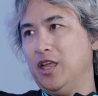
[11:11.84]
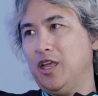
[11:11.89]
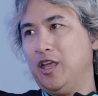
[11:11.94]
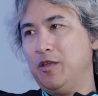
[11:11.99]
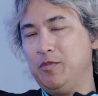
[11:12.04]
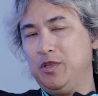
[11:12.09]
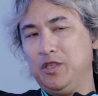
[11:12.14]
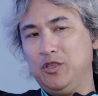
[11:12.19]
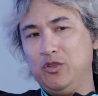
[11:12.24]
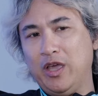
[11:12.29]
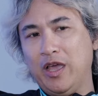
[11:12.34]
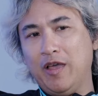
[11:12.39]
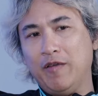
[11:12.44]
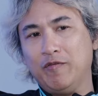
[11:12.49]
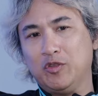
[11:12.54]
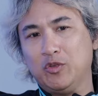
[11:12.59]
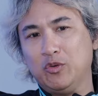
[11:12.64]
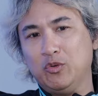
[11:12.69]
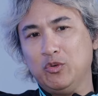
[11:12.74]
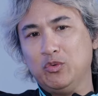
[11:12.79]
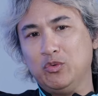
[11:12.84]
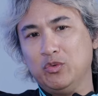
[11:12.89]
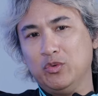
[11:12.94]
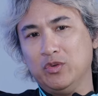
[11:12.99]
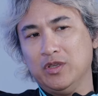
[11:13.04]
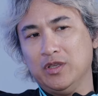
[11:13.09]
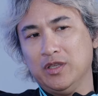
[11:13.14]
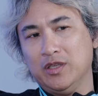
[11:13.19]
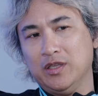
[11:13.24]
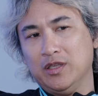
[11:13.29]
I mean, you have to
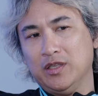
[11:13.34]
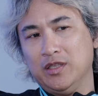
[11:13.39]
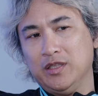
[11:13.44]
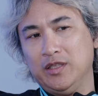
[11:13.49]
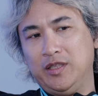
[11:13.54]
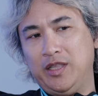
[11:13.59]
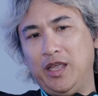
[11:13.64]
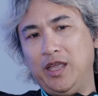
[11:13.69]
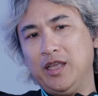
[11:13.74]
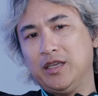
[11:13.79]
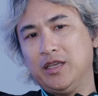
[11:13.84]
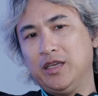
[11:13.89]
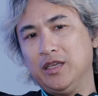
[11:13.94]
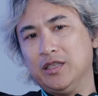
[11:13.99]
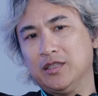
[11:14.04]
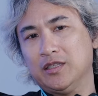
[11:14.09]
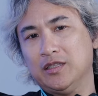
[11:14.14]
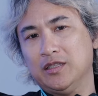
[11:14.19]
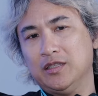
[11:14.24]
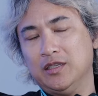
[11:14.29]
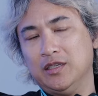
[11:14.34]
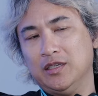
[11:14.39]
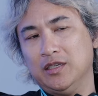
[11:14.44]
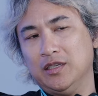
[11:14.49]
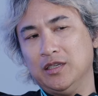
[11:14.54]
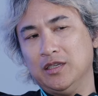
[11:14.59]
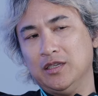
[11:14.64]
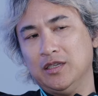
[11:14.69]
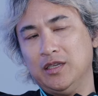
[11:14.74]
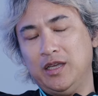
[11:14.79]
take it
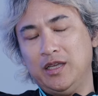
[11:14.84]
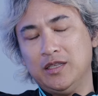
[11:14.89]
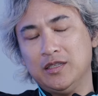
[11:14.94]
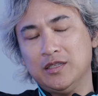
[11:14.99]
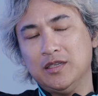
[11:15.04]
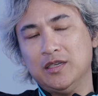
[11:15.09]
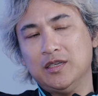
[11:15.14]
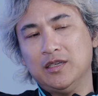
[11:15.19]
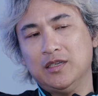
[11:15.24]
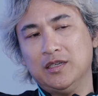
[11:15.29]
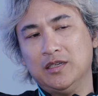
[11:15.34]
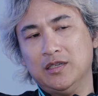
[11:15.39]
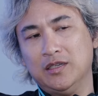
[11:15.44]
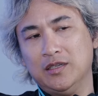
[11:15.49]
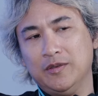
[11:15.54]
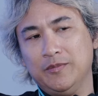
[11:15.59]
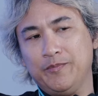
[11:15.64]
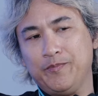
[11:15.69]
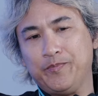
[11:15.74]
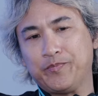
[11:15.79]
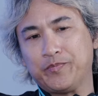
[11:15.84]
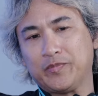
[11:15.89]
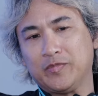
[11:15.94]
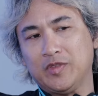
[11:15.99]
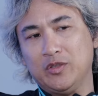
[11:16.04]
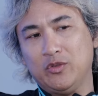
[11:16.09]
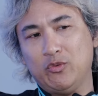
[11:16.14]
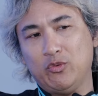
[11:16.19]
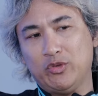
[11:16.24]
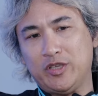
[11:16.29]
and
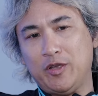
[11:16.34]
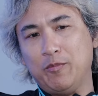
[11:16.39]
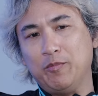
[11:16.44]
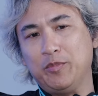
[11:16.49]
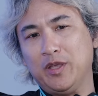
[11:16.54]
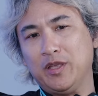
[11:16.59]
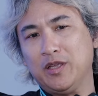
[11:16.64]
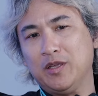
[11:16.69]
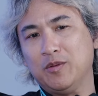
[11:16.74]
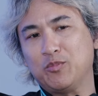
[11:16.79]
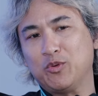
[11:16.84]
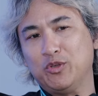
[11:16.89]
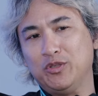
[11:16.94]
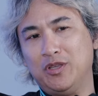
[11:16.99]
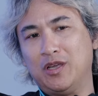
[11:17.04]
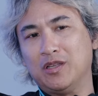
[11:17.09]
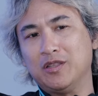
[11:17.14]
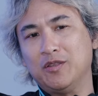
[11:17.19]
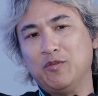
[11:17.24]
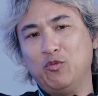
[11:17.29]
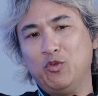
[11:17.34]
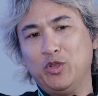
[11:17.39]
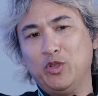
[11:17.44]
do something productive with